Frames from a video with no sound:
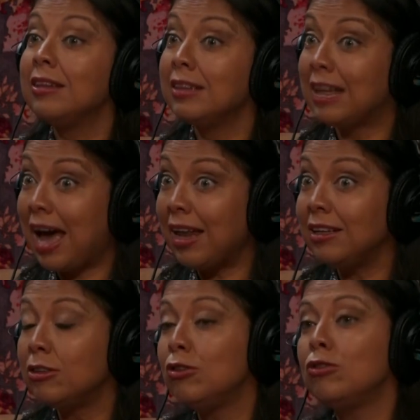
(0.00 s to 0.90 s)
That
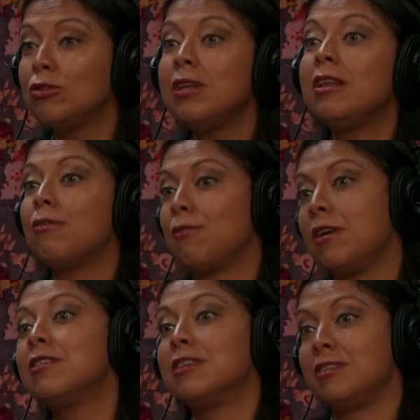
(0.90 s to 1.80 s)
is usually the
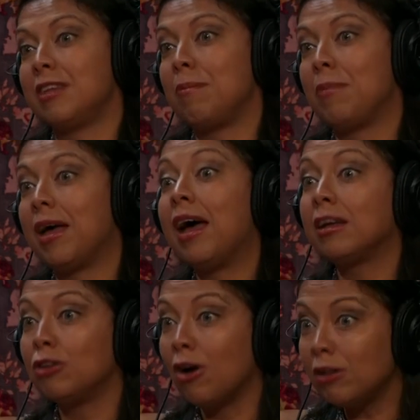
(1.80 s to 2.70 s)
first step,
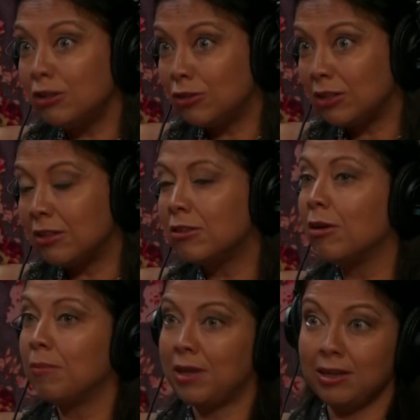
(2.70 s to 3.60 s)
acknowledging
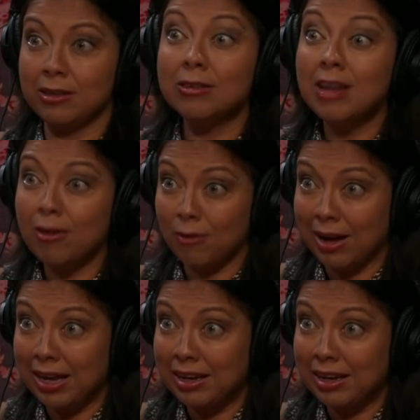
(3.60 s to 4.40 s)
something is not right.